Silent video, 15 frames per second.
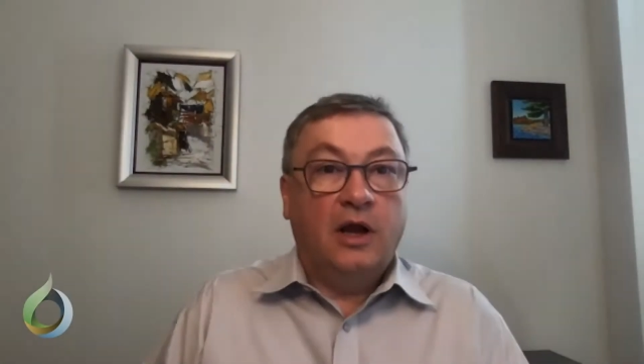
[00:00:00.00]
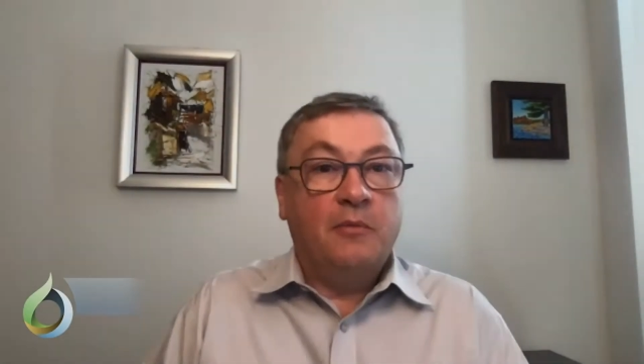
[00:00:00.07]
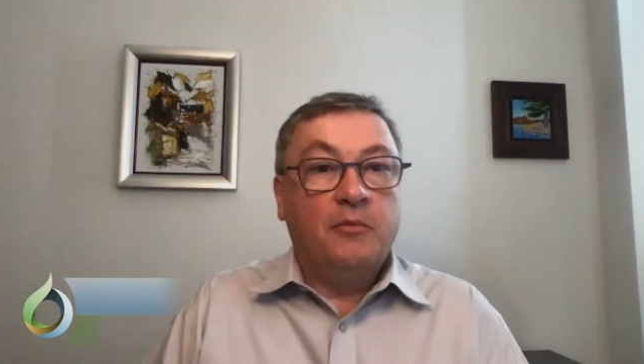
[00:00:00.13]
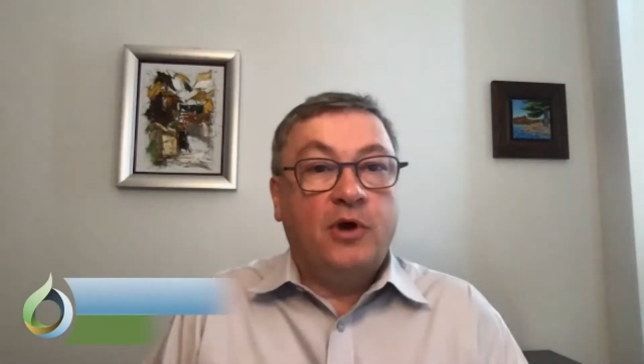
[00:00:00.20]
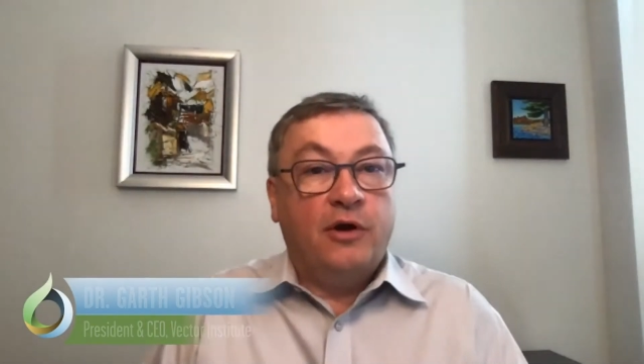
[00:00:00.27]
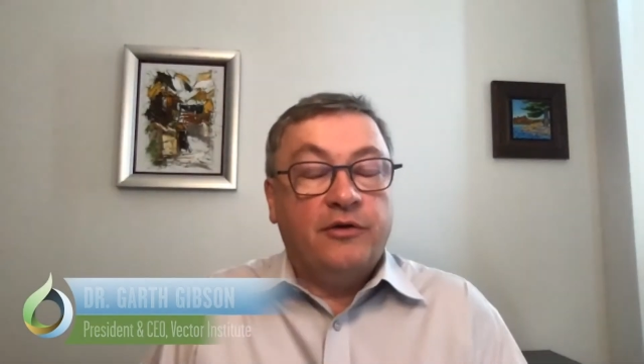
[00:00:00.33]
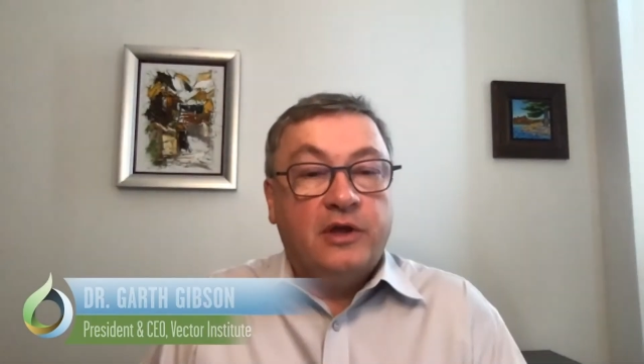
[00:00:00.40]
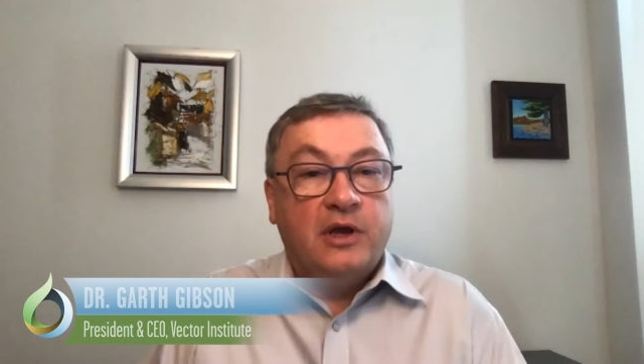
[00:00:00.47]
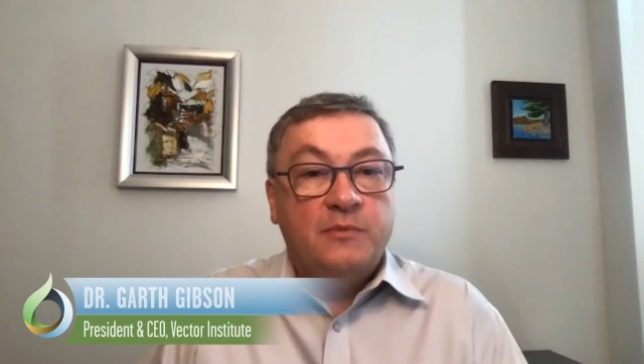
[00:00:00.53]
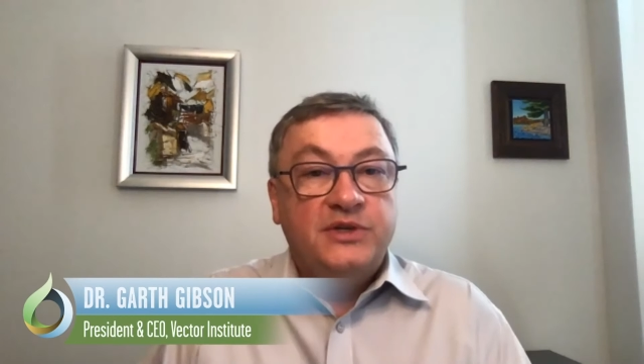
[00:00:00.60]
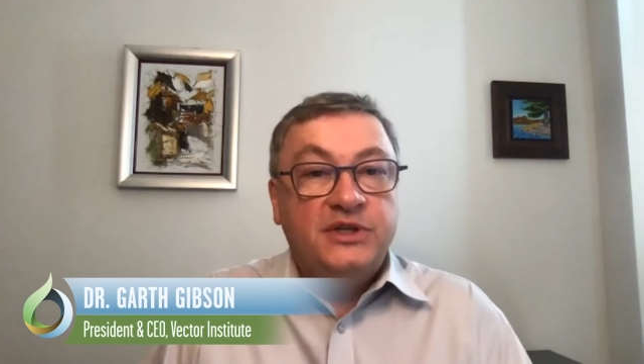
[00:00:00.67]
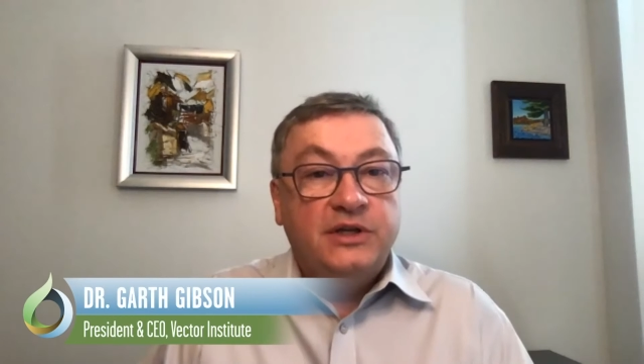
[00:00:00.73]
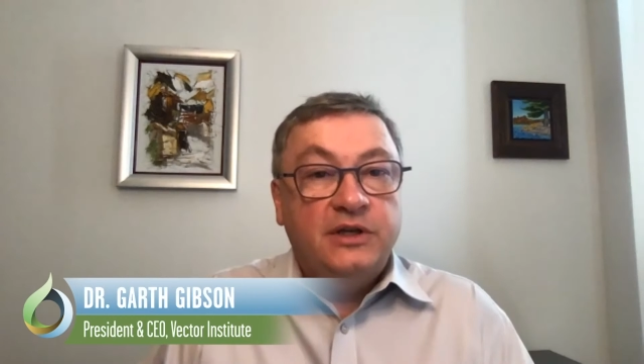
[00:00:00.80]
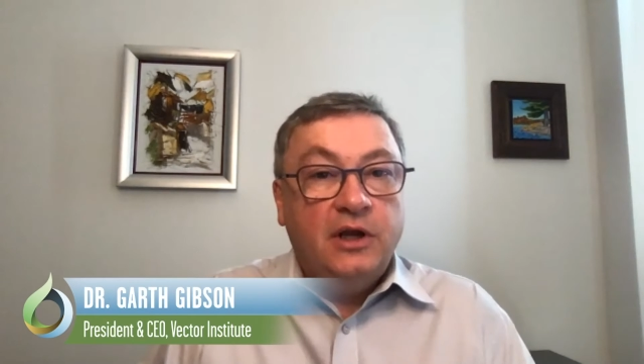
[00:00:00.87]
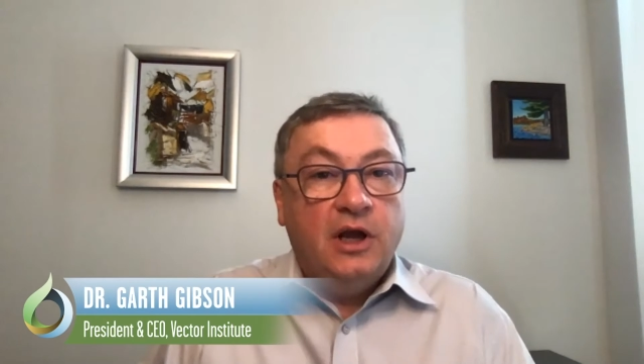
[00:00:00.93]
Garth
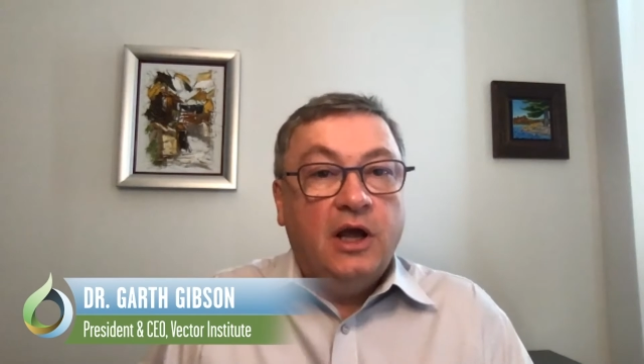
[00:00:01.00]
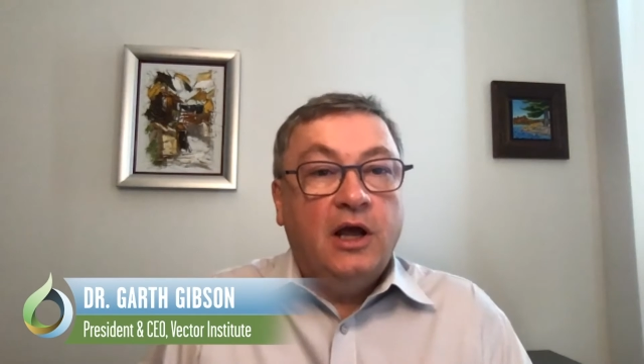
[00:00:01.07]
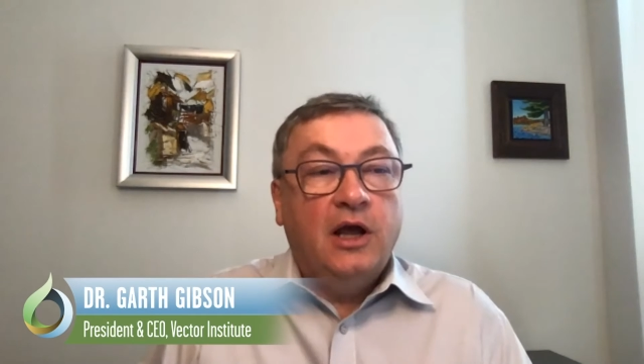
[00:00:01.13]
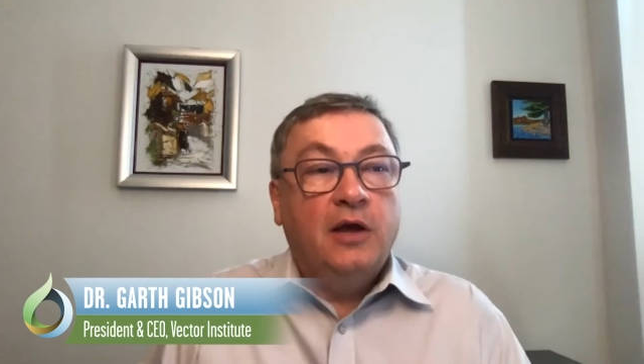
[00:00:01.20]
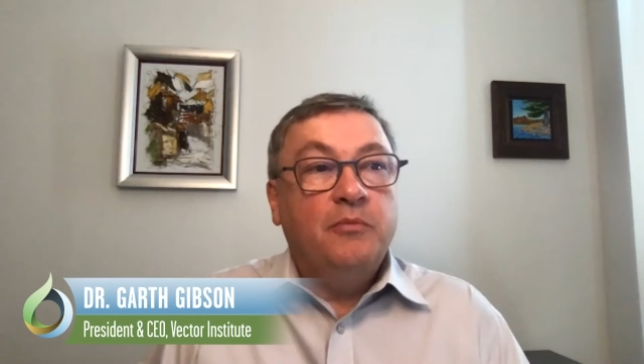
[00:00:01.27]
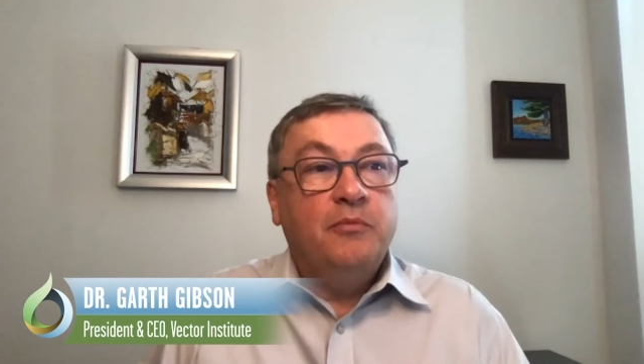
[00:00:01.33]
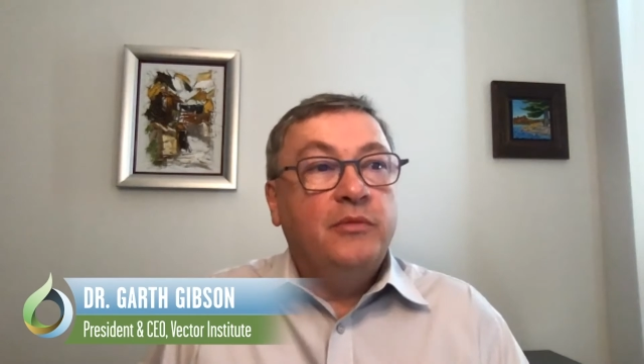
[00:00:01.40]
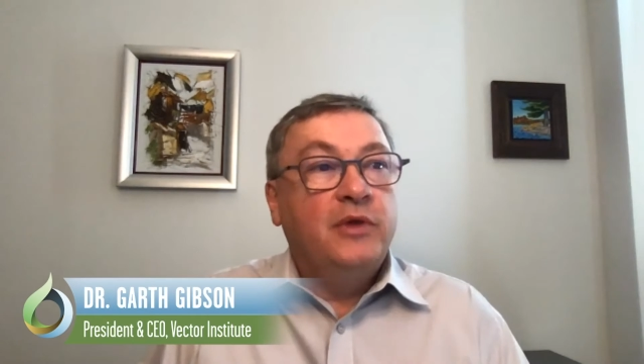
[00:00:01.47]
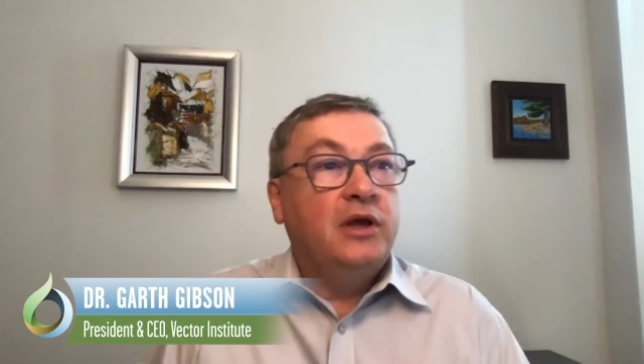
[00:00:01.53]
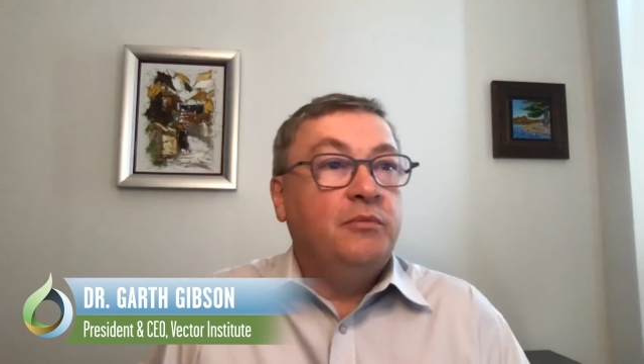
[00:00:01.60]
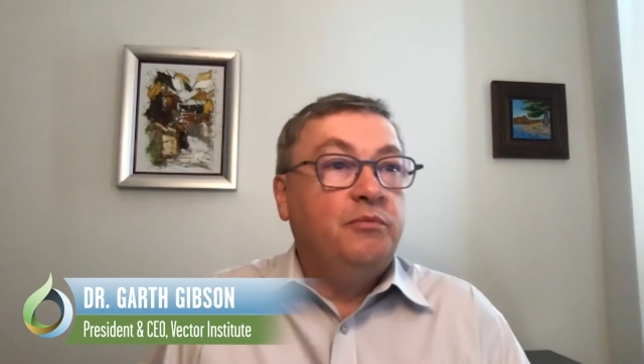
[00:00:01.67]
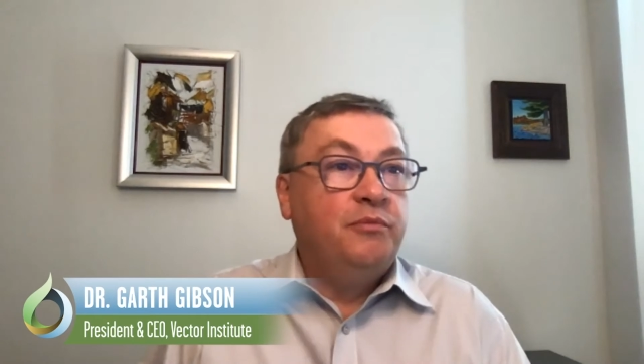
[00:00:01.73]
Gibson. I'm the